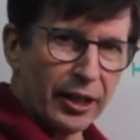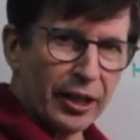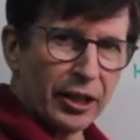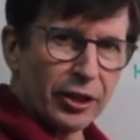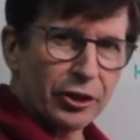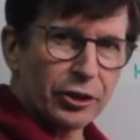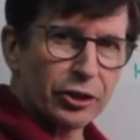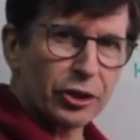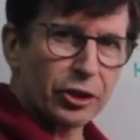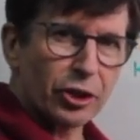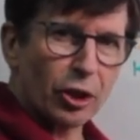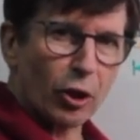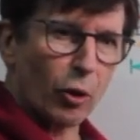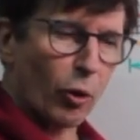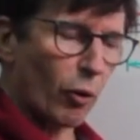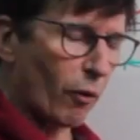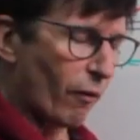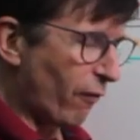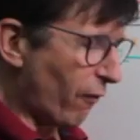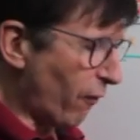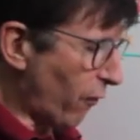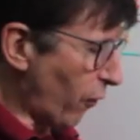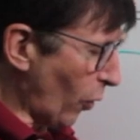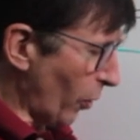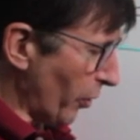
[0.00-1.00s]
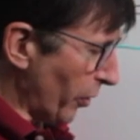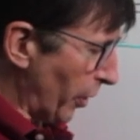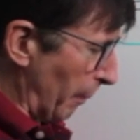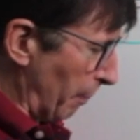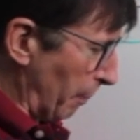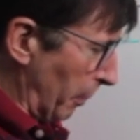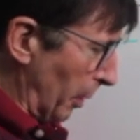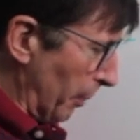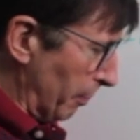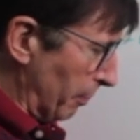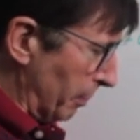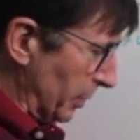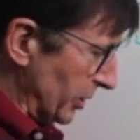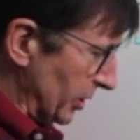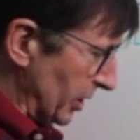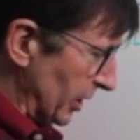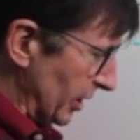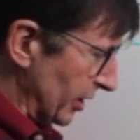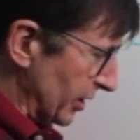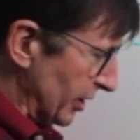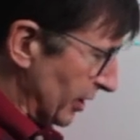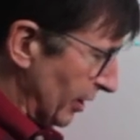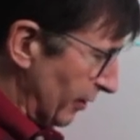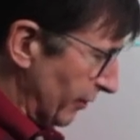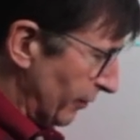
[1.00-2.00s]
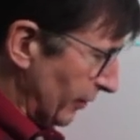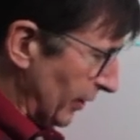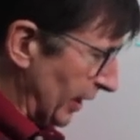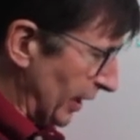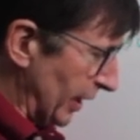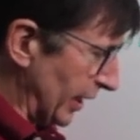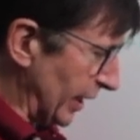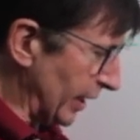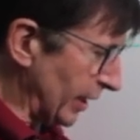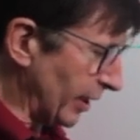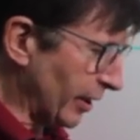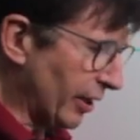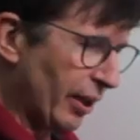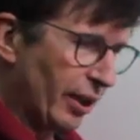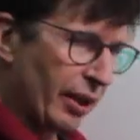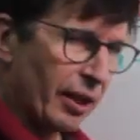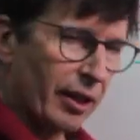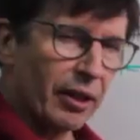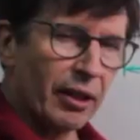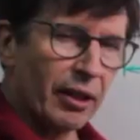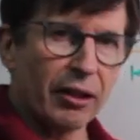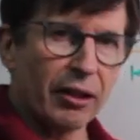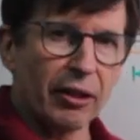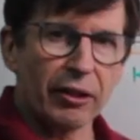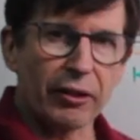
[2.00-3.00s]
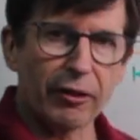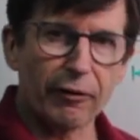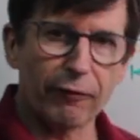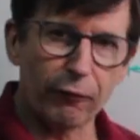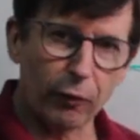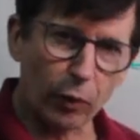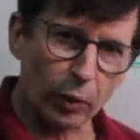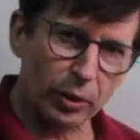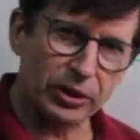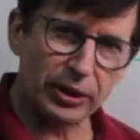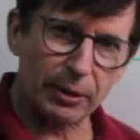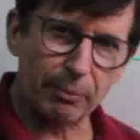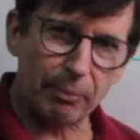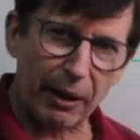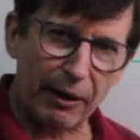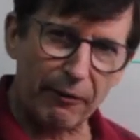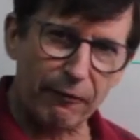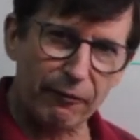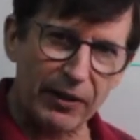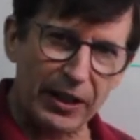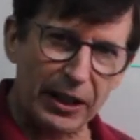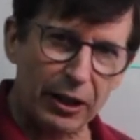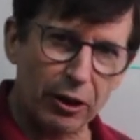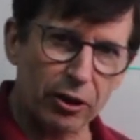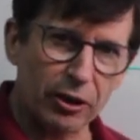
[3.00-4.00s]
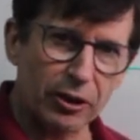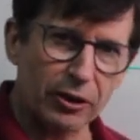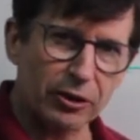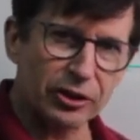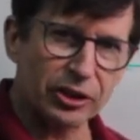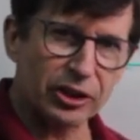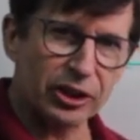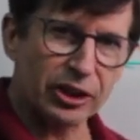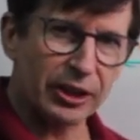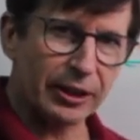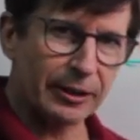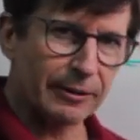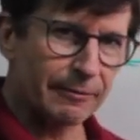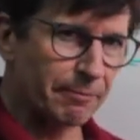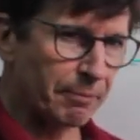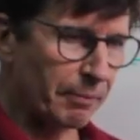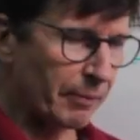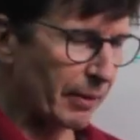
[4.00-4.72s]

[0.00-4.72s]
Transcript: So for the purposes of getting the force at my fingers,